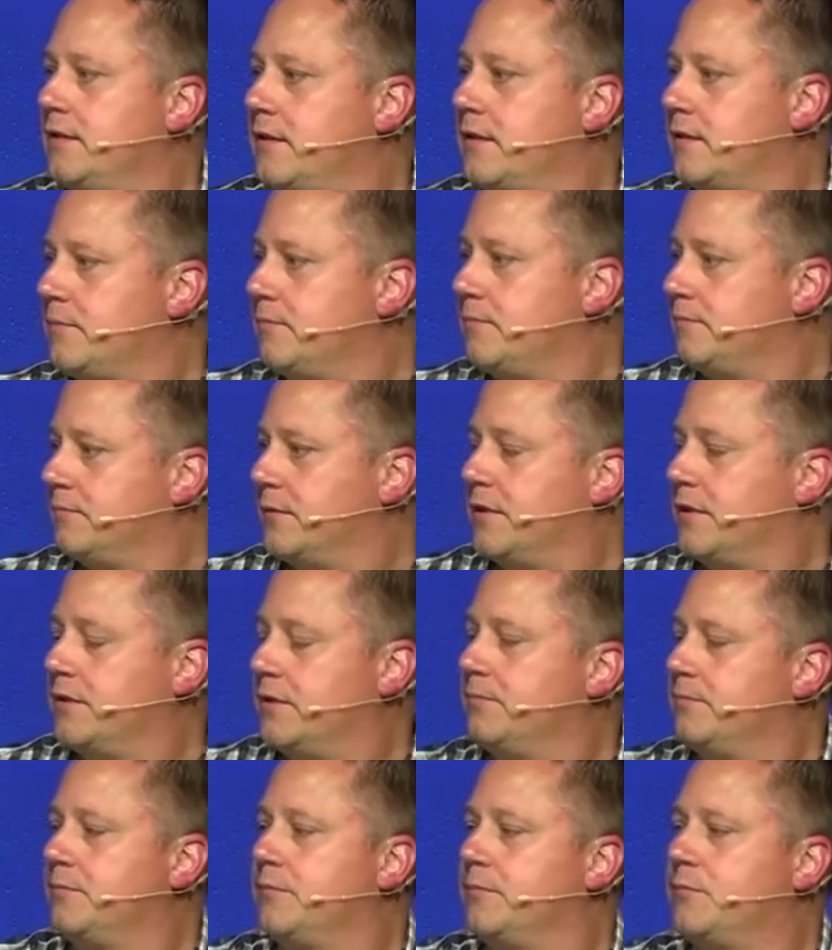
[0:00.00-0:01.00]
our you know
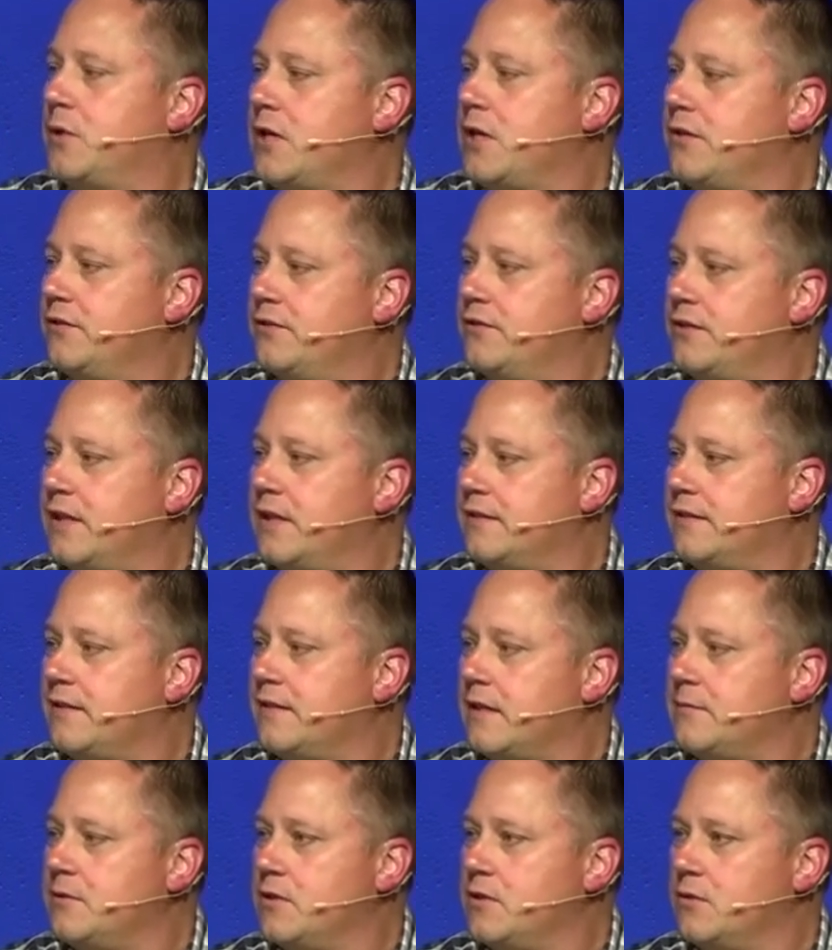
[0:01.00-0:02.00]
prayer and study
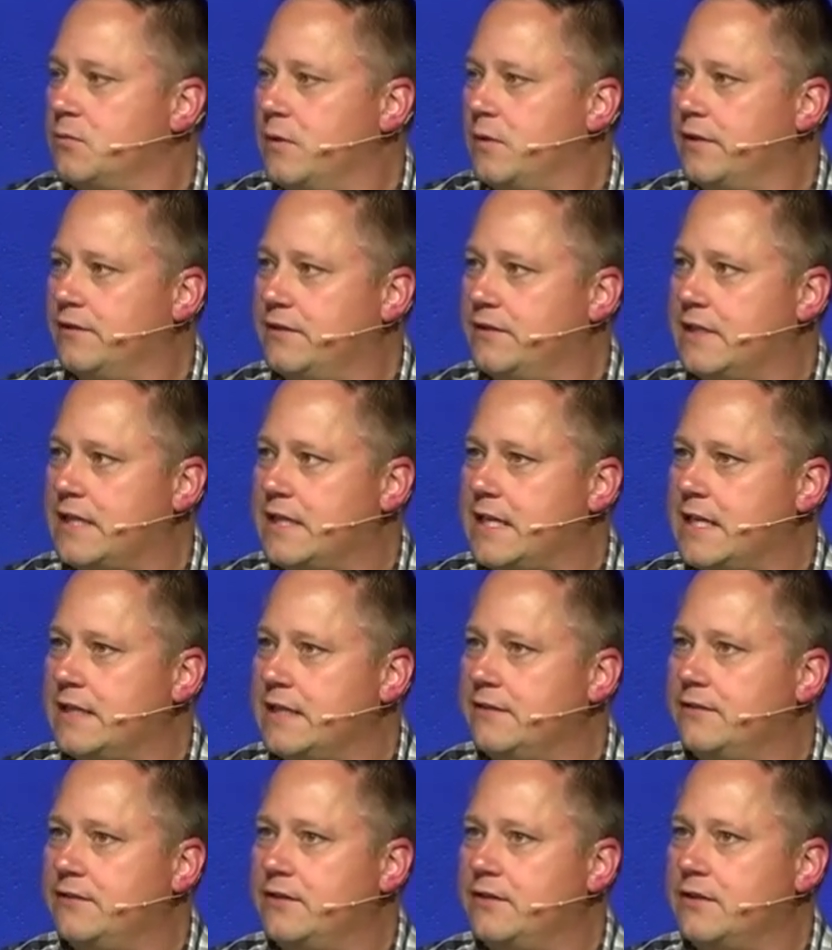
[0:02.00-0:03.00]
time here on Wednesday
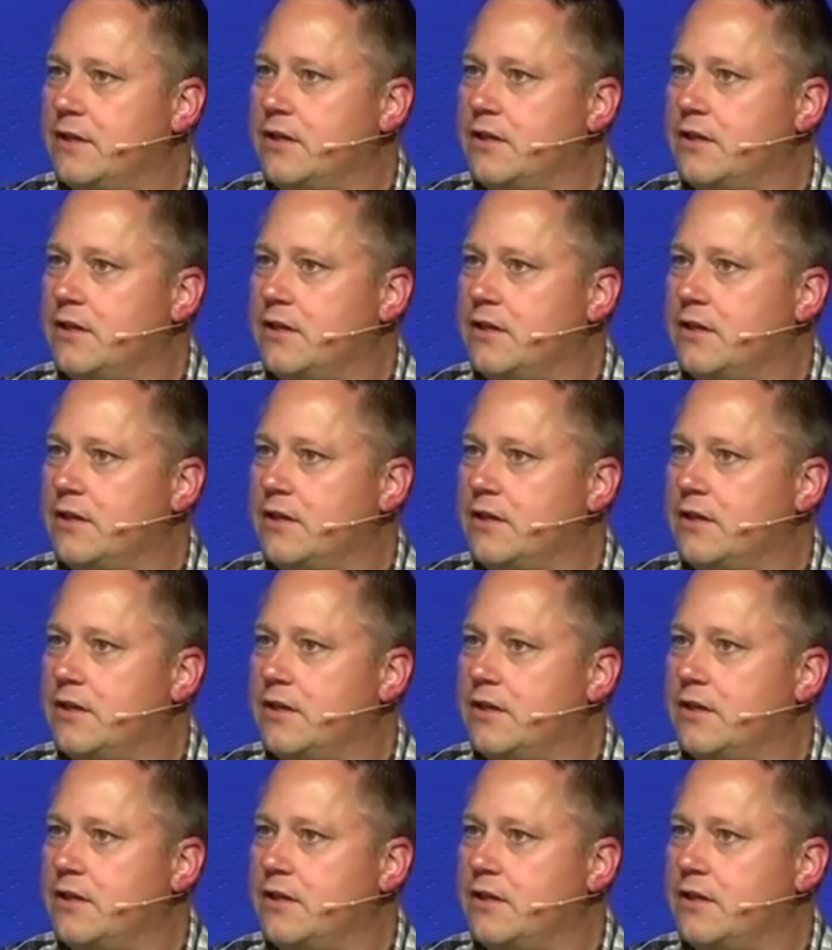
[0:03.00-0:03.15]
nights